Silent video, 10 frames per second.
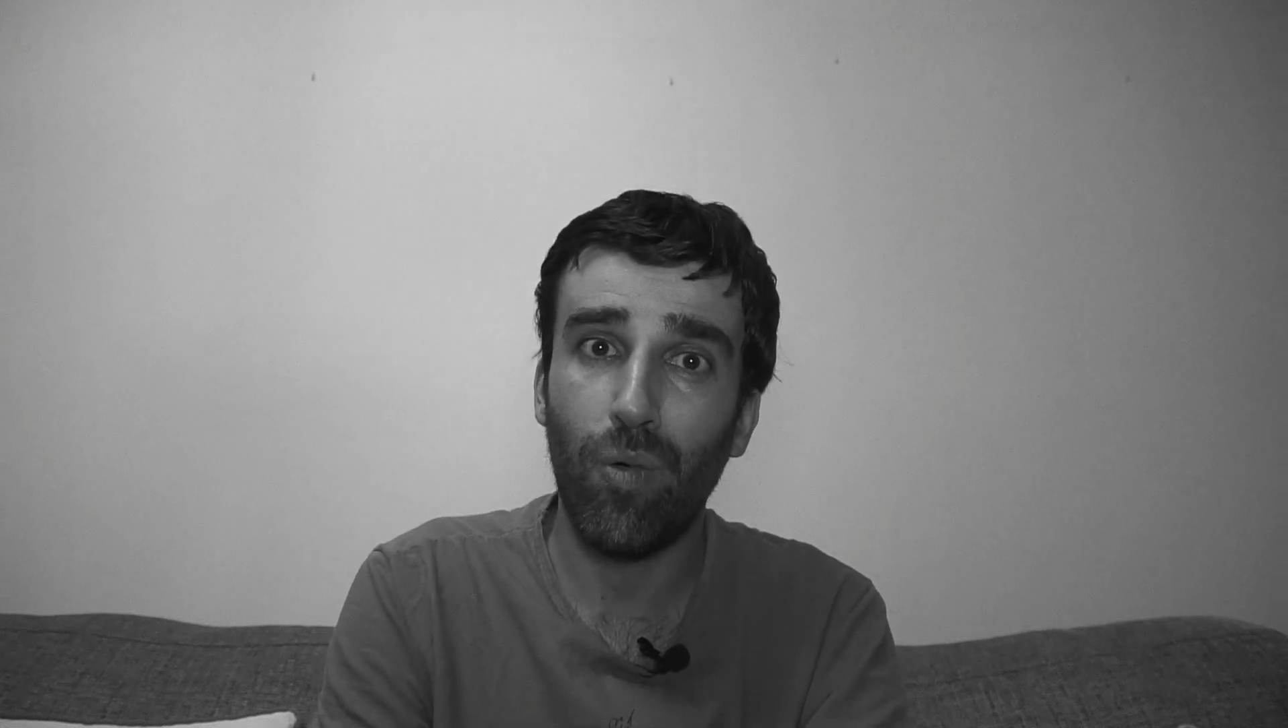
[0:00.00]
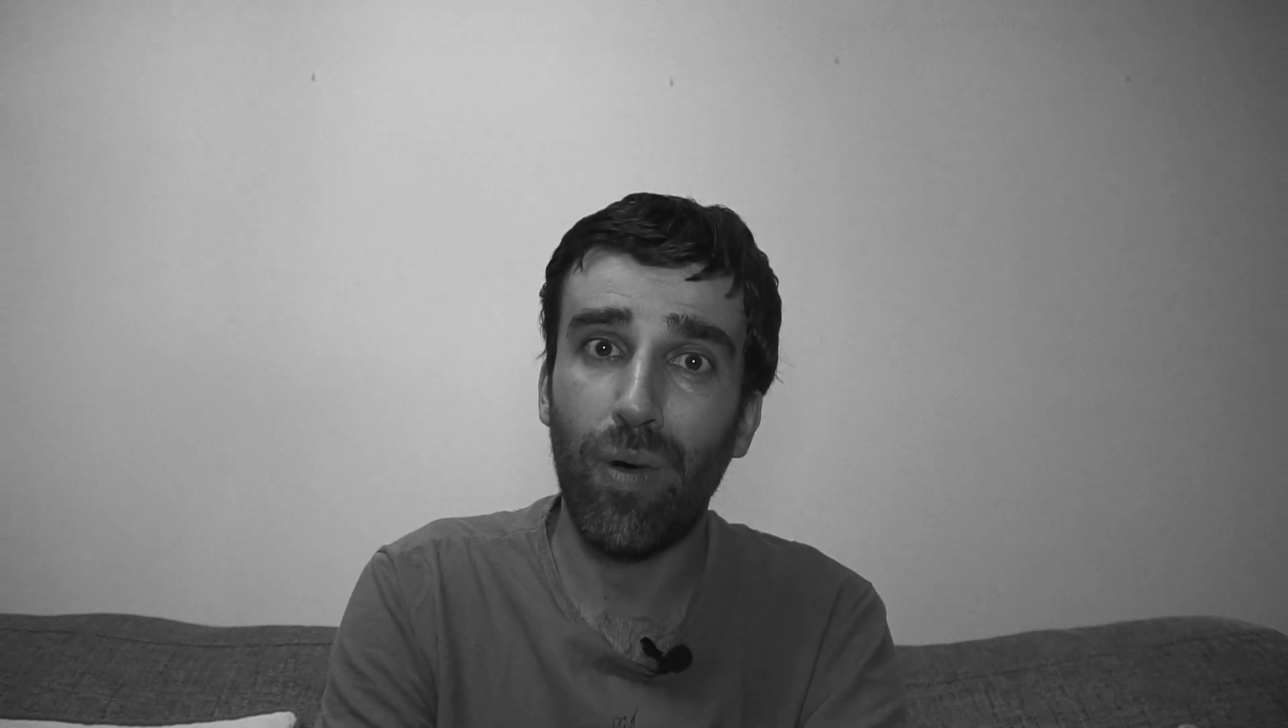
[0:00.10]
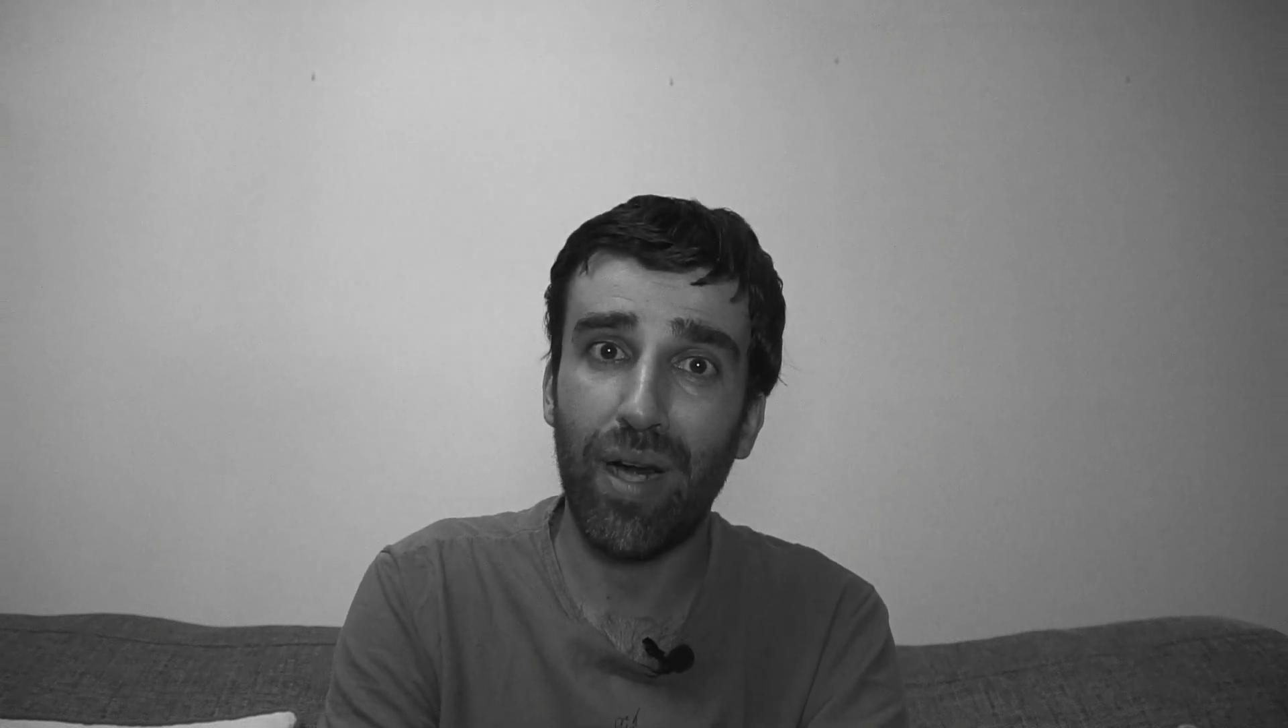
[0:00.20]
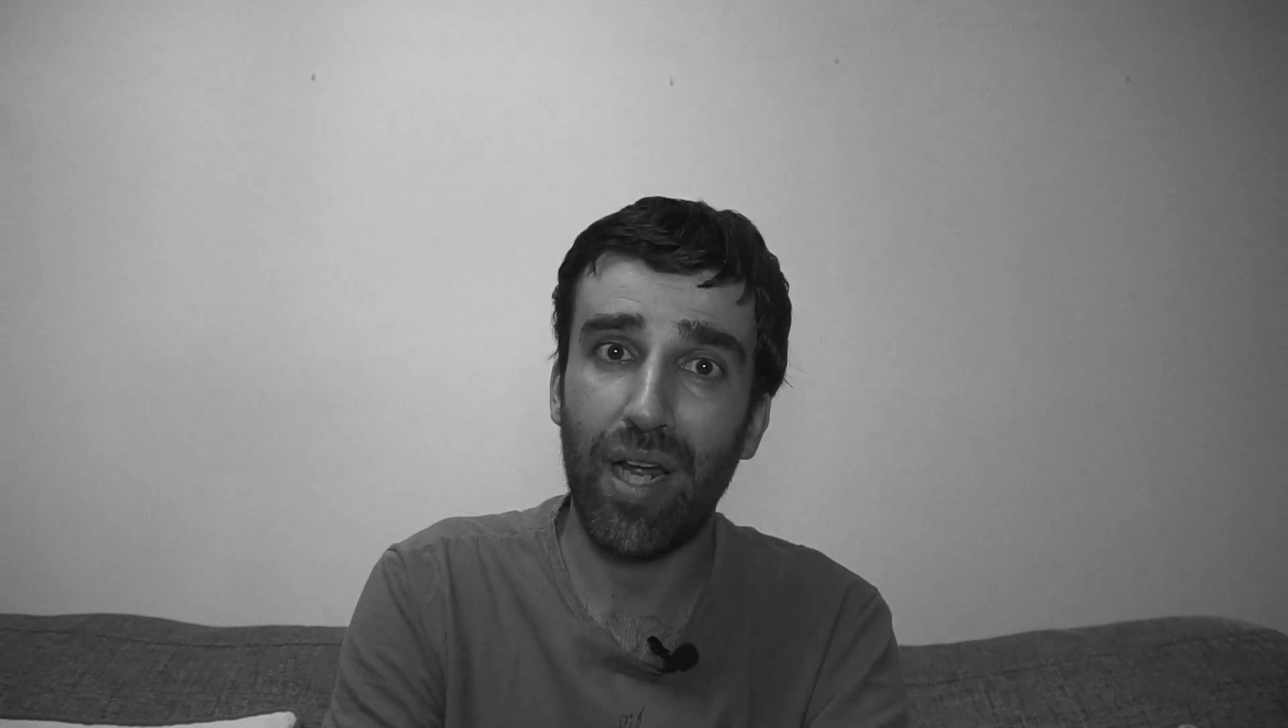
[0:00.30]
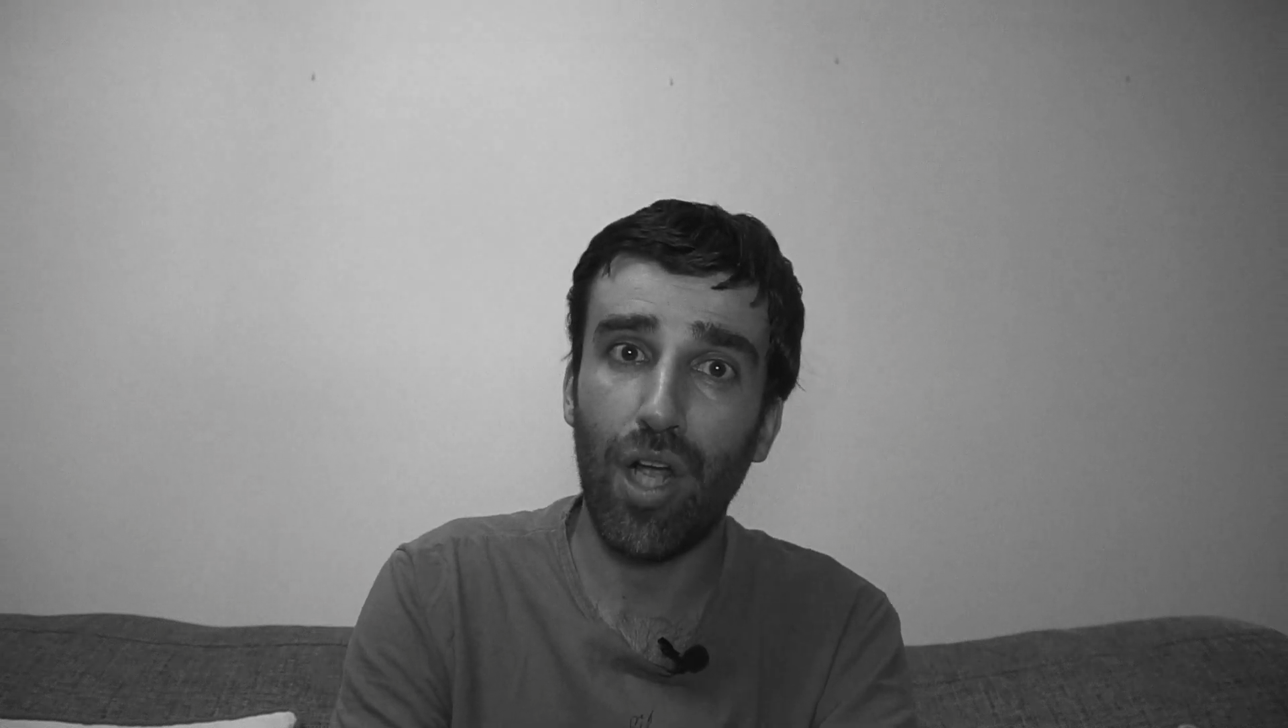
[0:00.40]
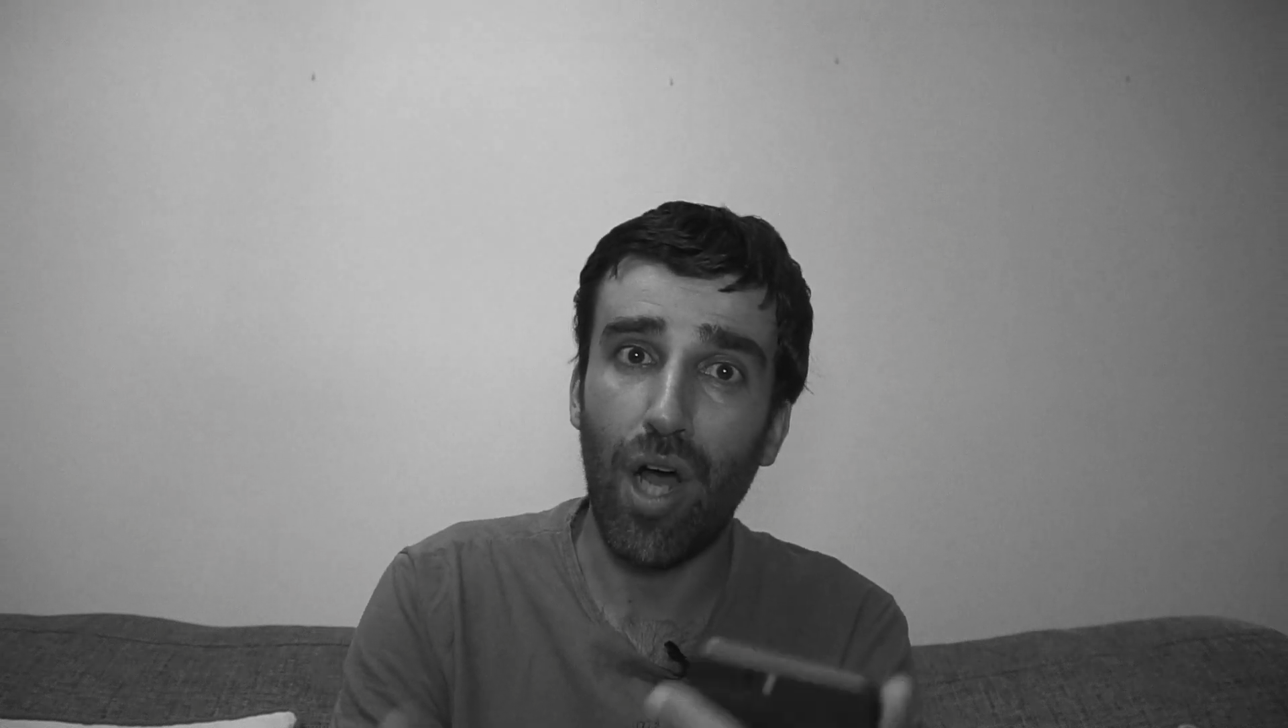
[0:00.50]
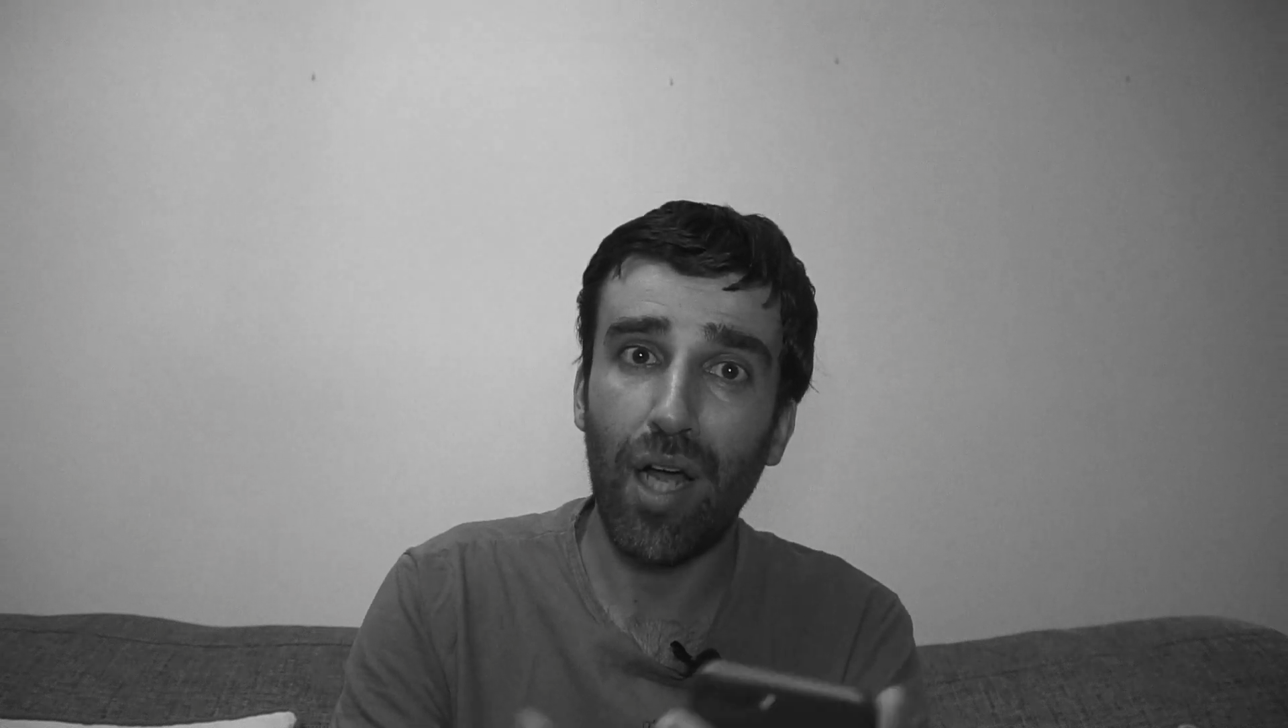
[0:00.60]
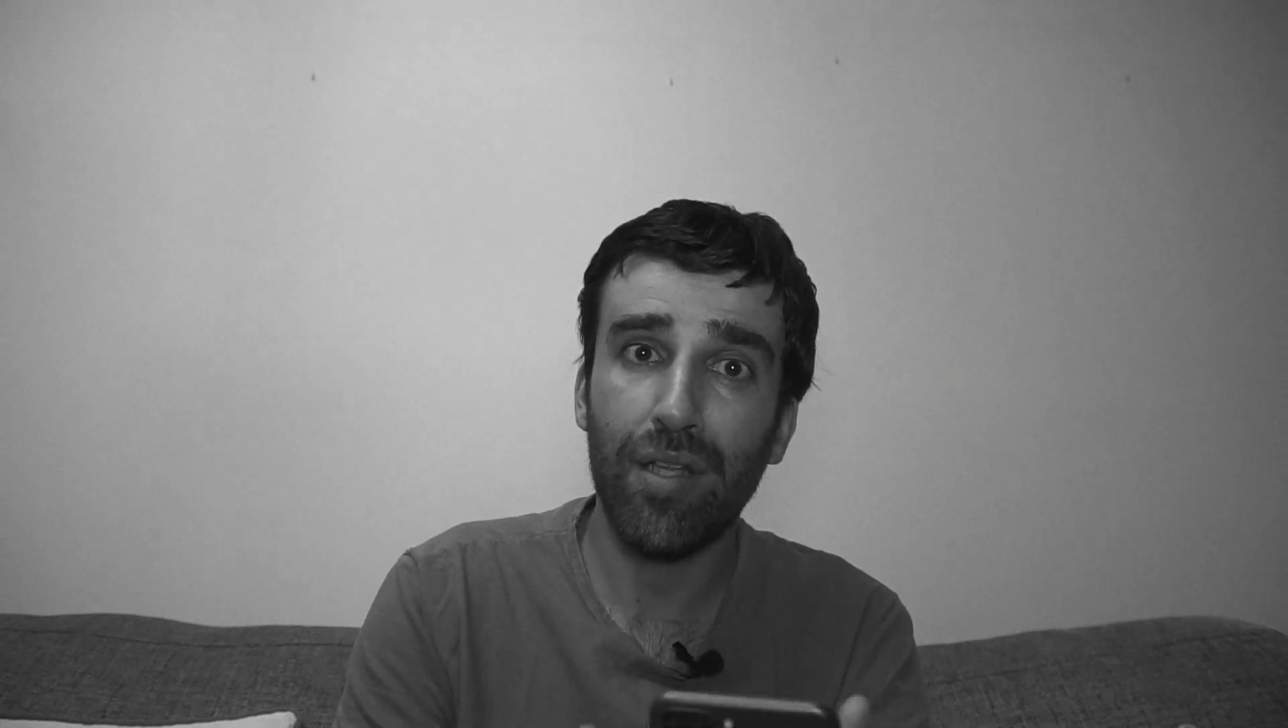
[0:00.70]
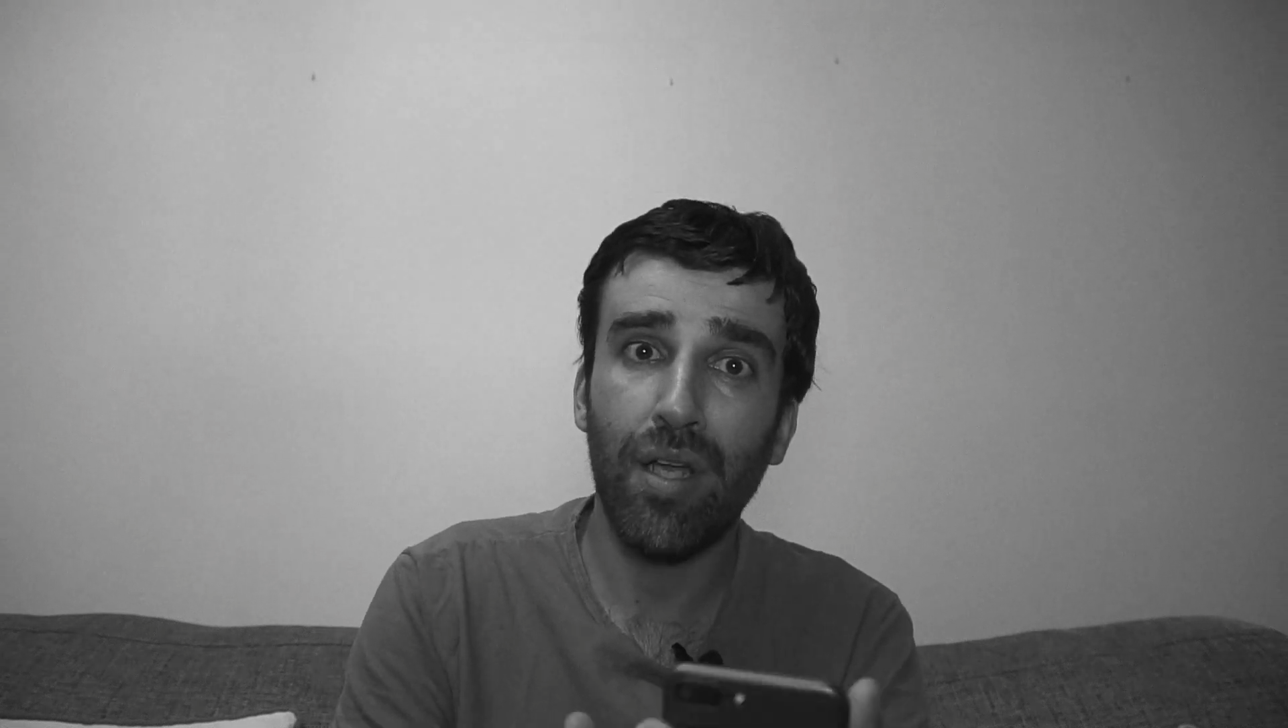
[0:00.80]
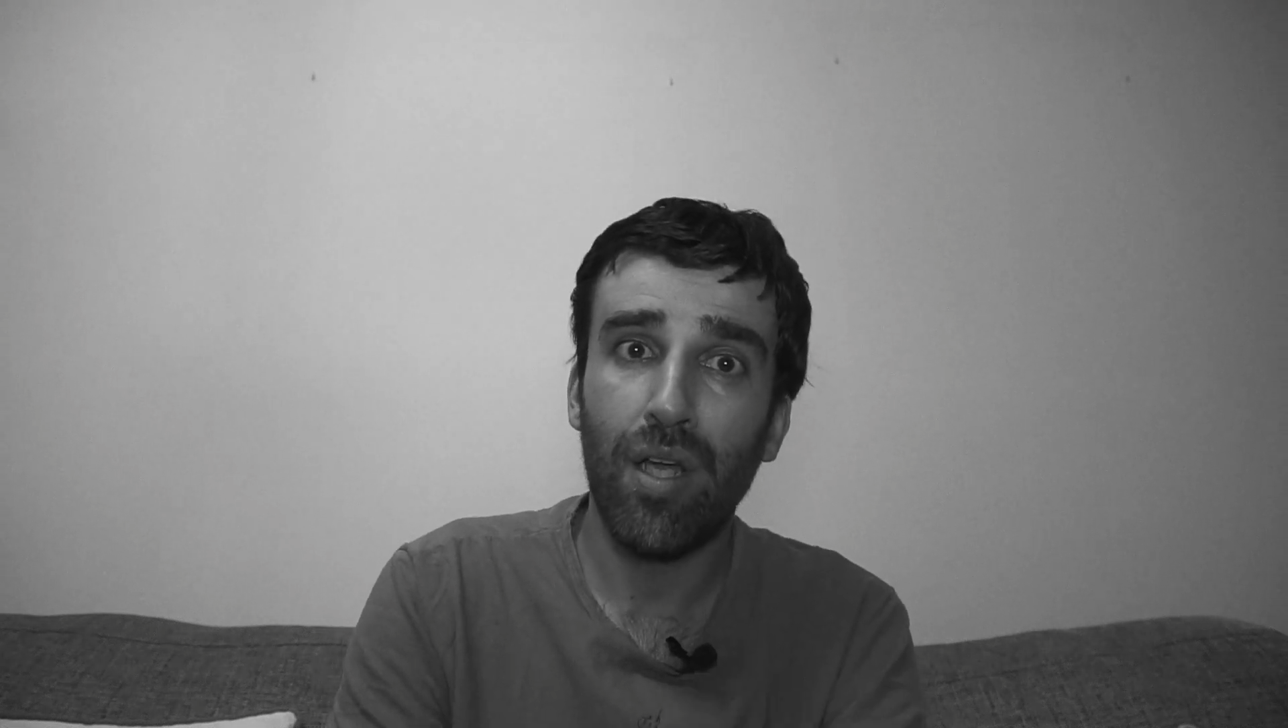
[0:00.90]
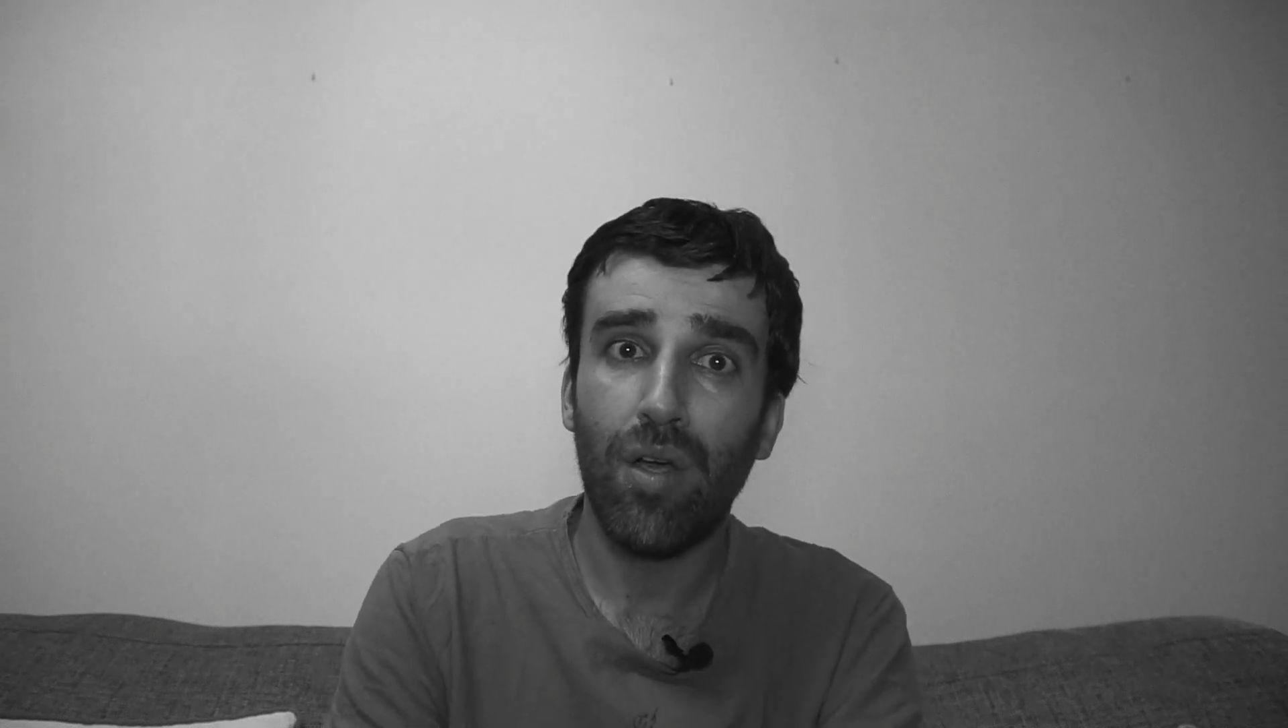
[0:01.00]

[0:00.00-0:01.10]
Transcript: what I got